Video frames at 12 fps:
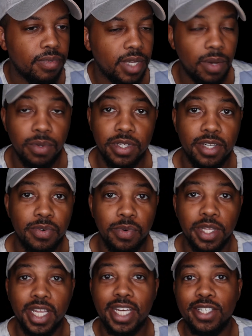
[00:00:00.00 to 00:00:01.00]
I was in
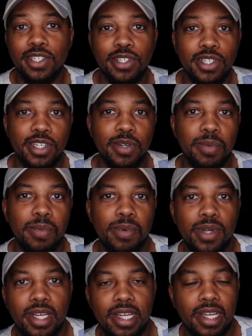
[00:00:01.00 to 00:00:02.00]
a relationship,
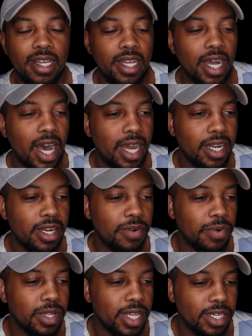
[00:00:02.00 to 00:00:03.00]
got in
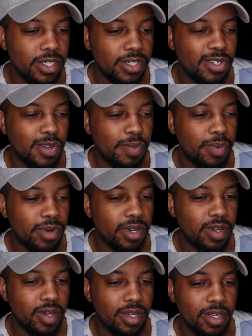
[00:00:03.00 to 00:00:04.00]
a relationship
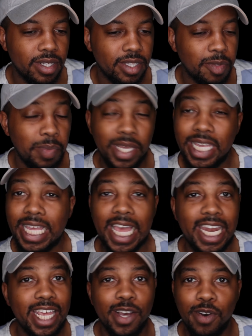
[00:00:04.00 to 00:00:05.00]
the
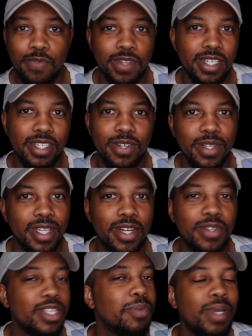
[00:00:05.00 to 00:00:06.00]
beginning of this year,
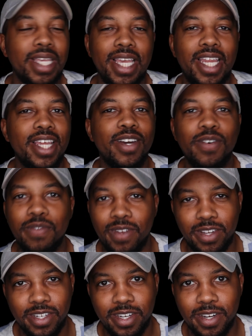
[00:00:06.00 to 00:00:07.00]
literally the beginning of
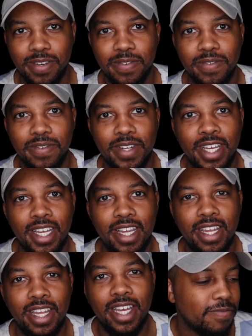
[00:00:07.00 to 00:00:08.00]
this year,
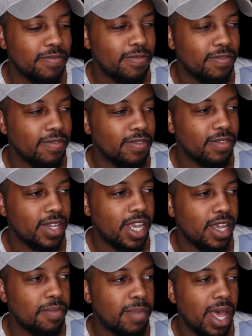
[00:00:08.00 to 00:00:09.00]

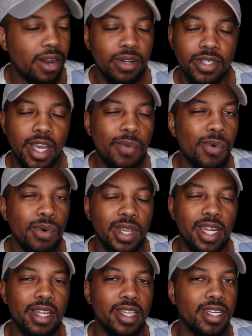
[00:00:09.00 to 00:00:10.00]
and matters I won't
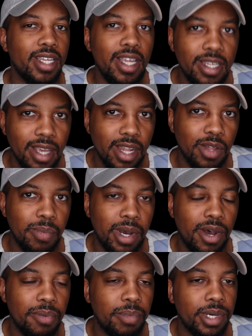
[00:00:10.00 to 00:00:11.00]
get into detail
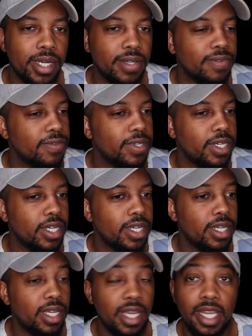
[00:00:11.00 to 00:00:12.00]
about, but
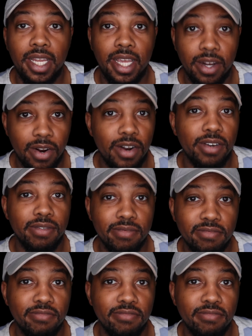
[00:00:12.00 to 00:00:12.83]
it hurt,